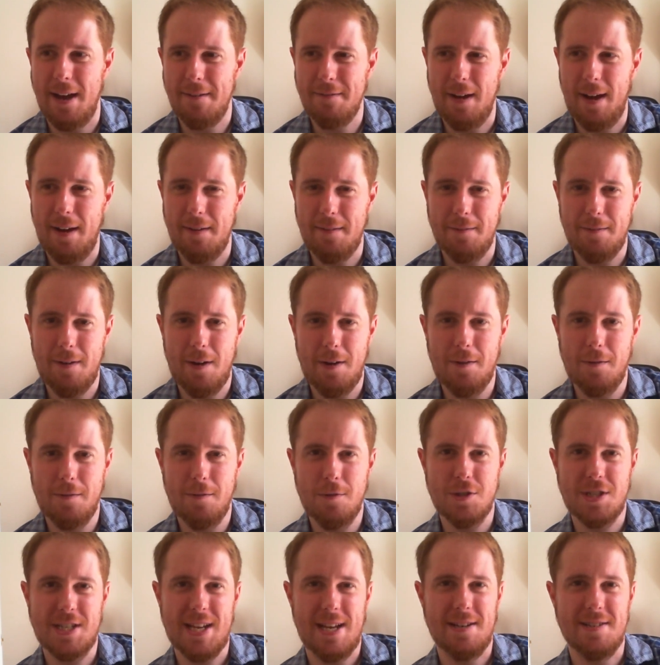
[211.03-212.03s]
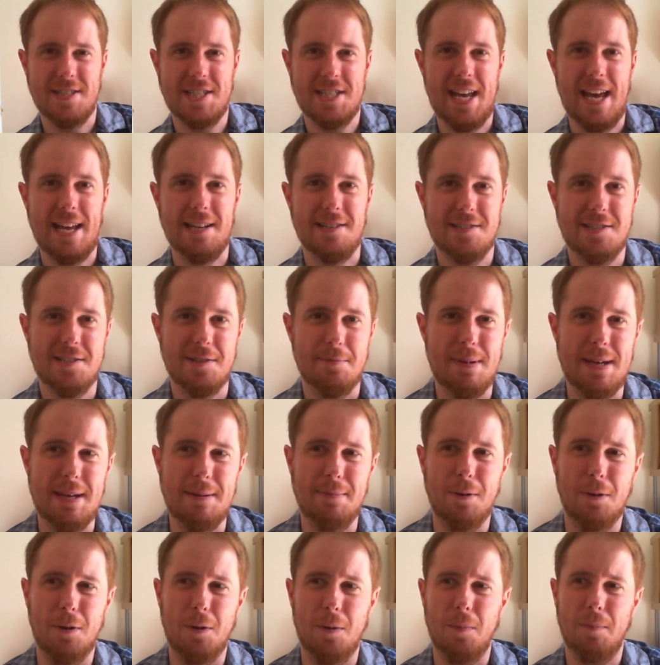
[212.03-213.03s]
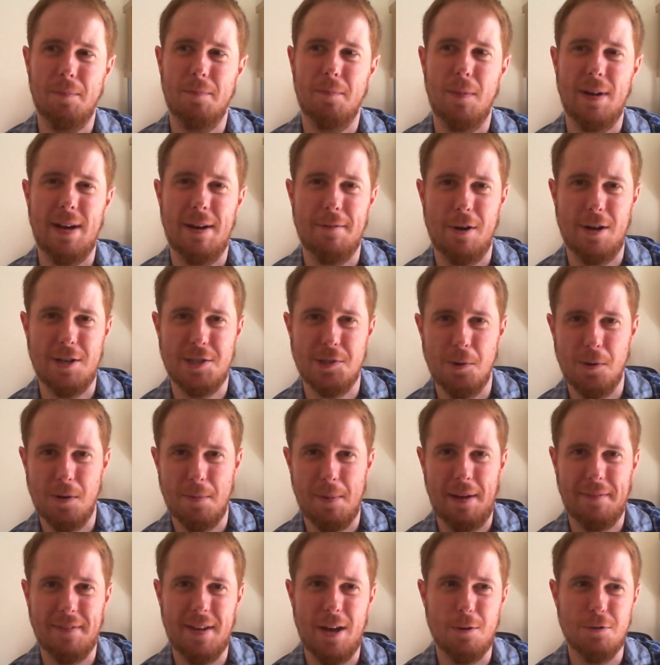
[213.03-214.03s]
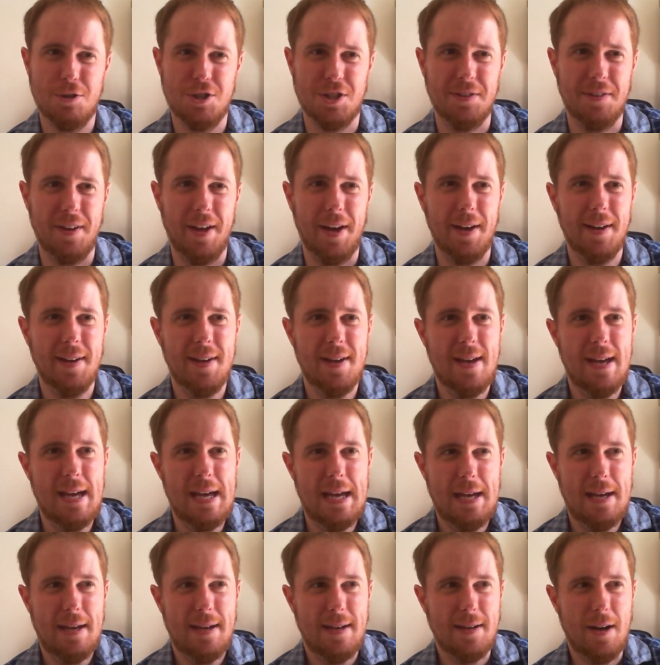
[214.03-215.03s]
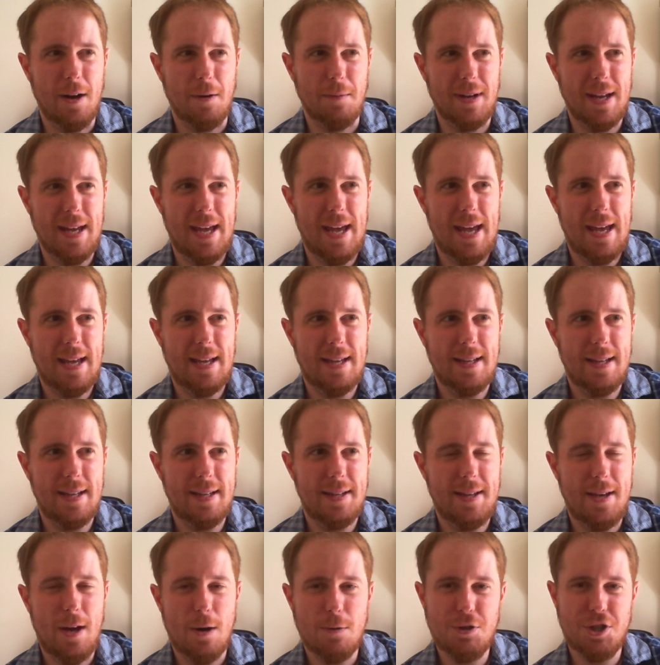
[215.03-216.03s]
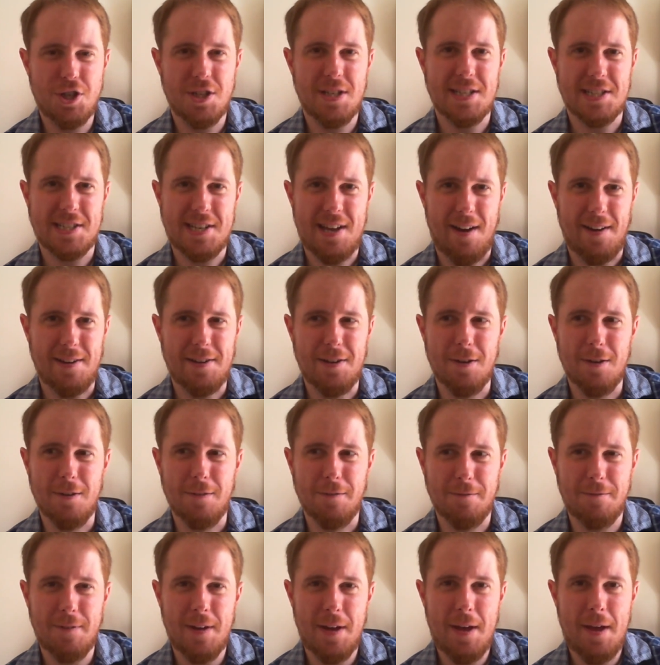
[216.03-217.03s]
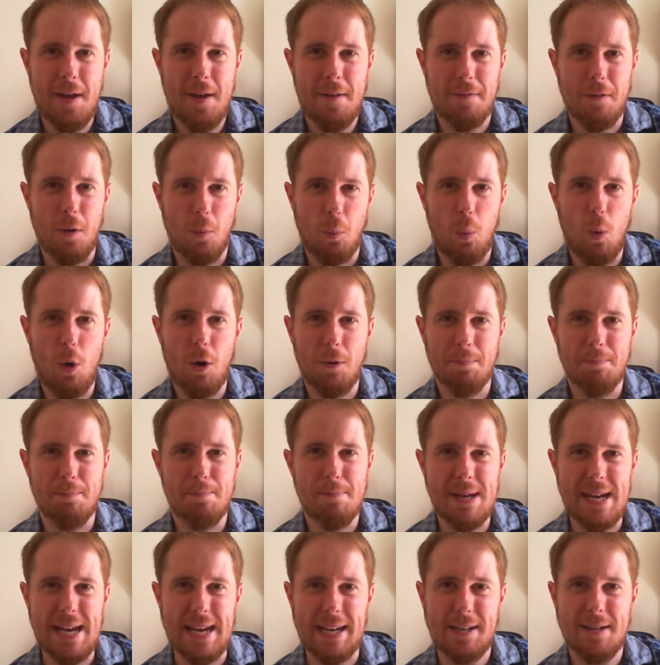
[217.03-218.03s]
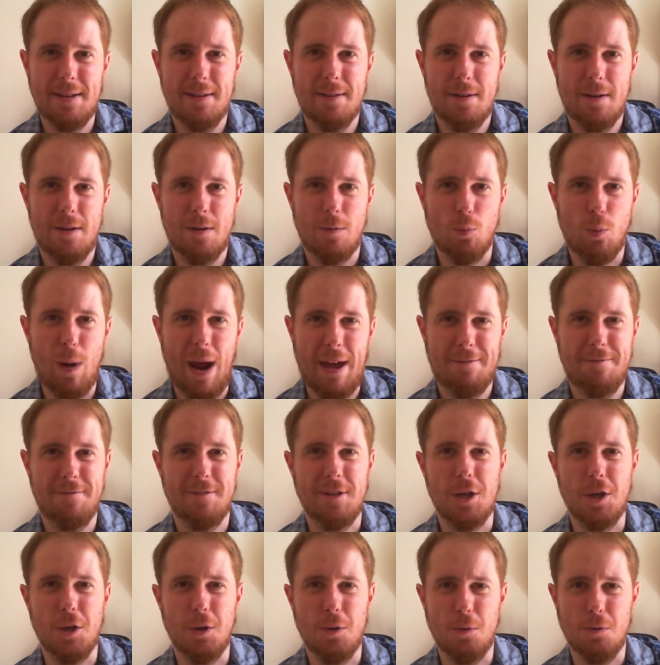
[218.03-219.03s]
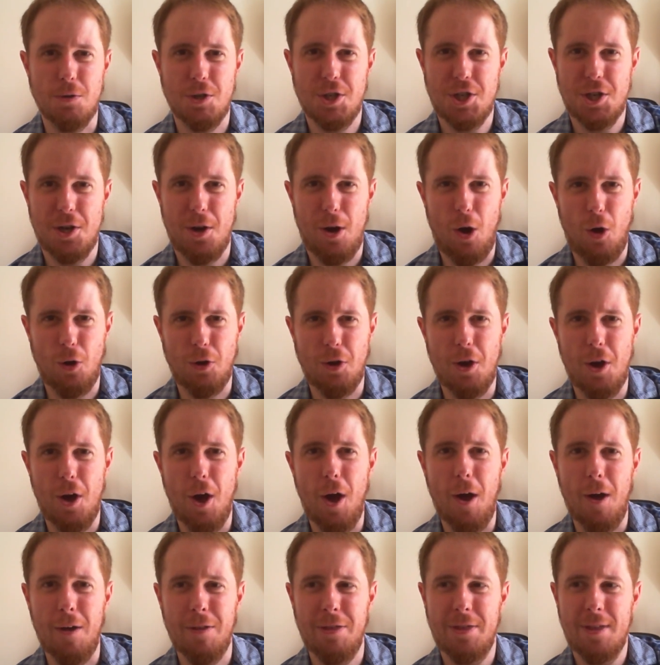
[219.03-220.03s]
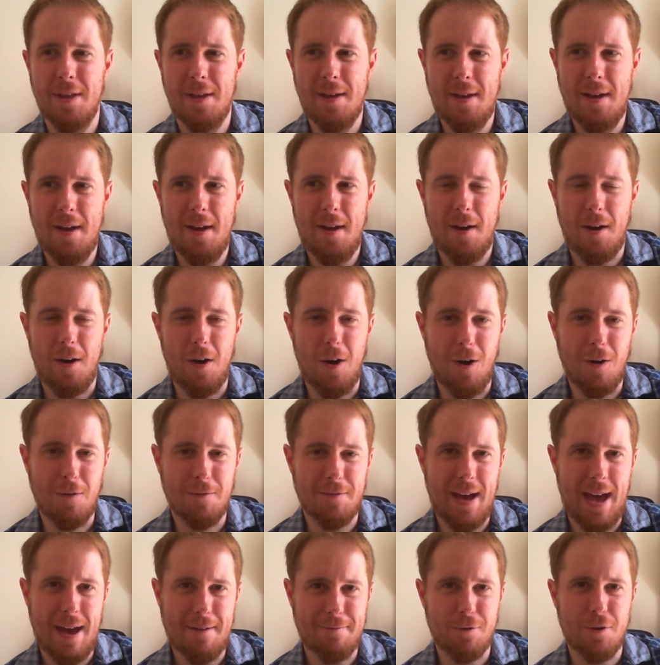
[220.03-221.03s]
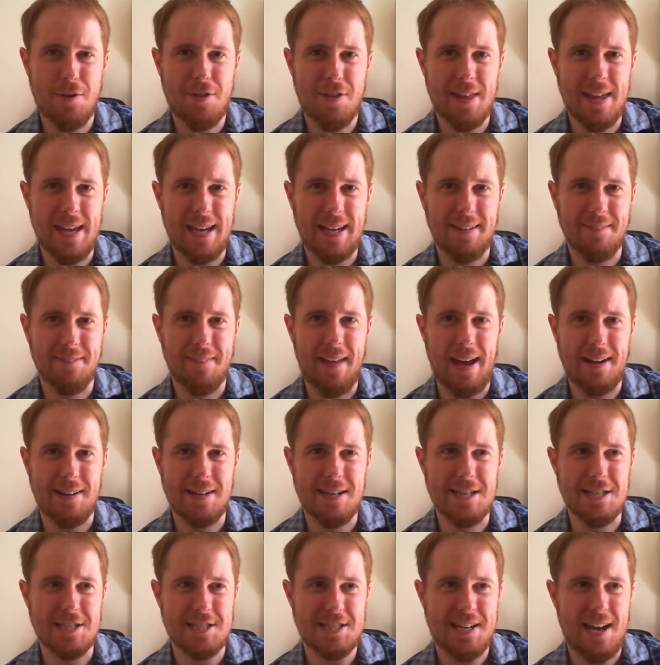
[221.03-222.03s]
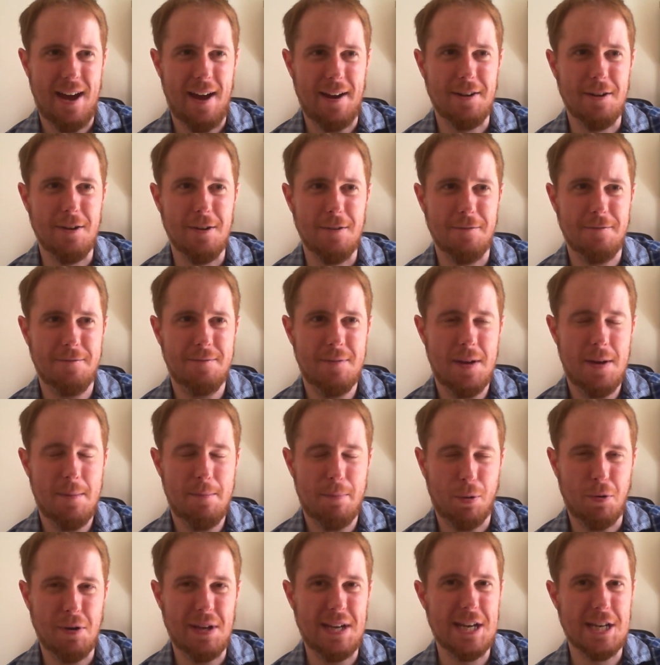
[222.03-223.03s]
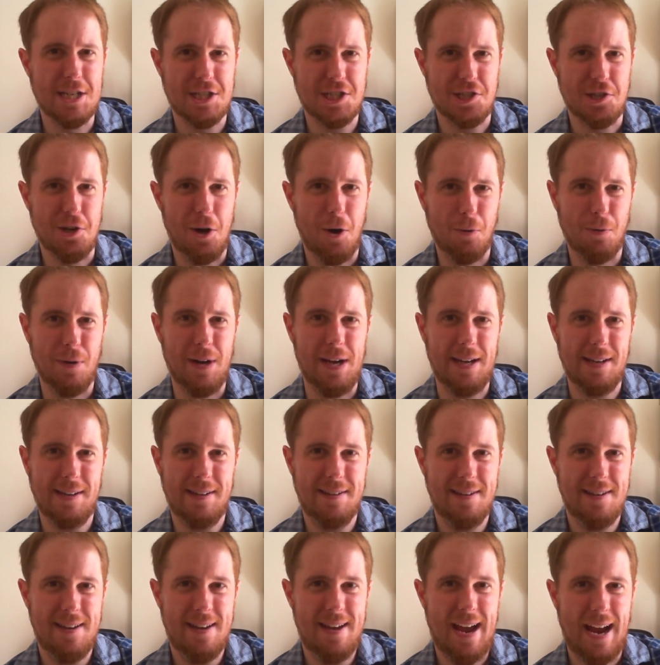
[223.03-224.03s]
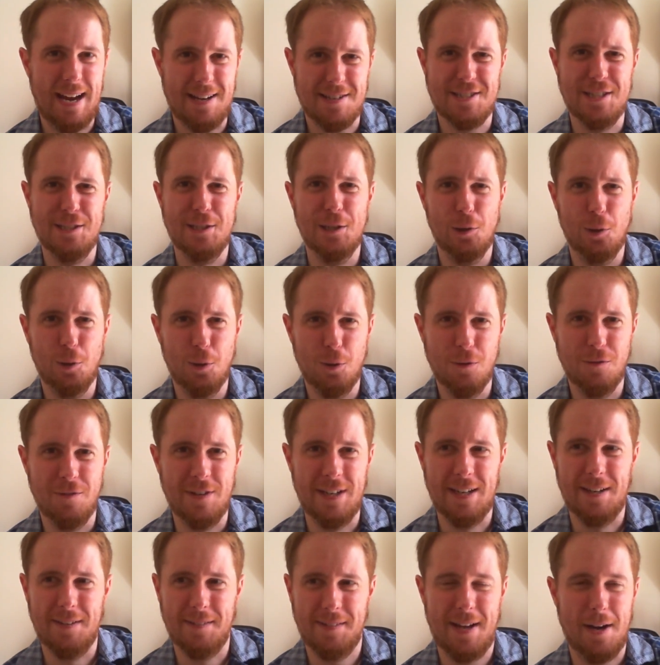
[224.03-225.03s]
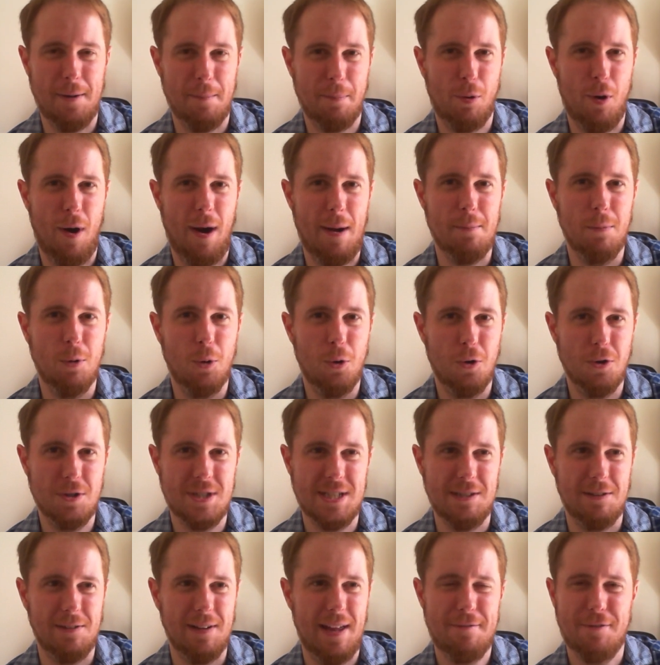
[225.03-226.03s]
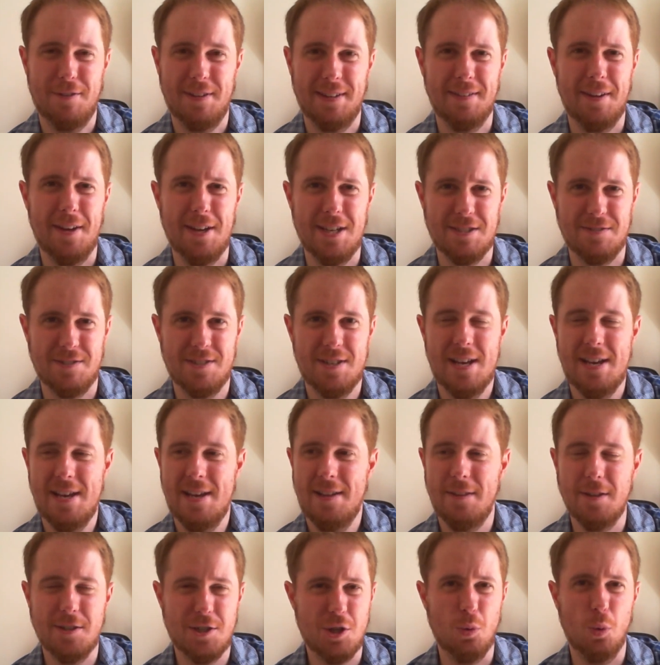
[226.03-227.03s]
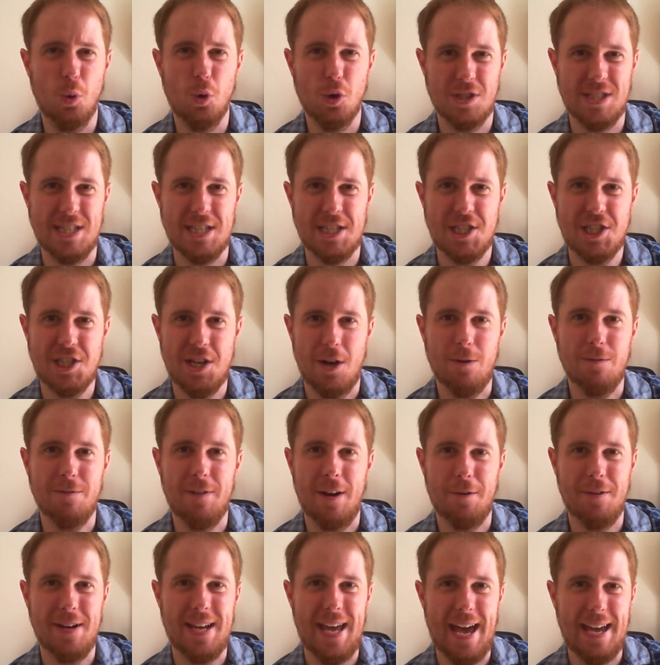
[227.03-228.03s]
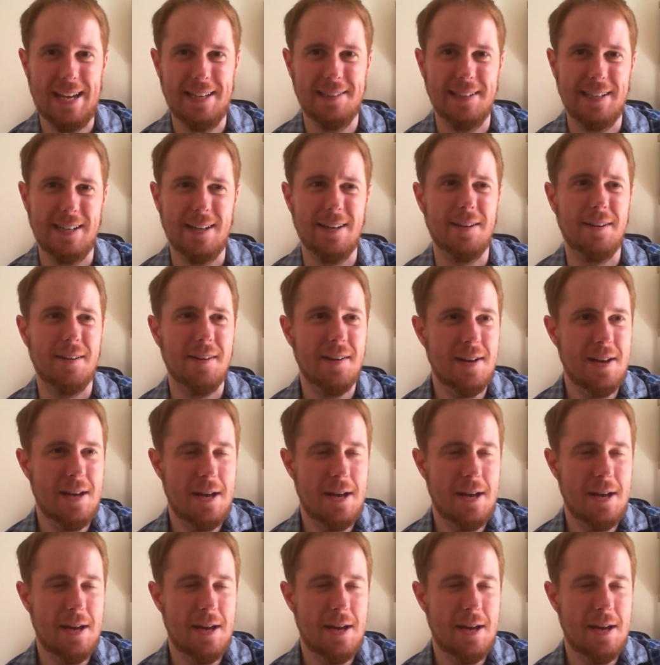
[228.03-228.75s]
I've always kind of said to people whenever I talk about the ocean that, the ocean is kind of the one big refuge on Earth of everything that is kind of prehistoric, antediluvian, kind of primordial, everything that to us is so very alien.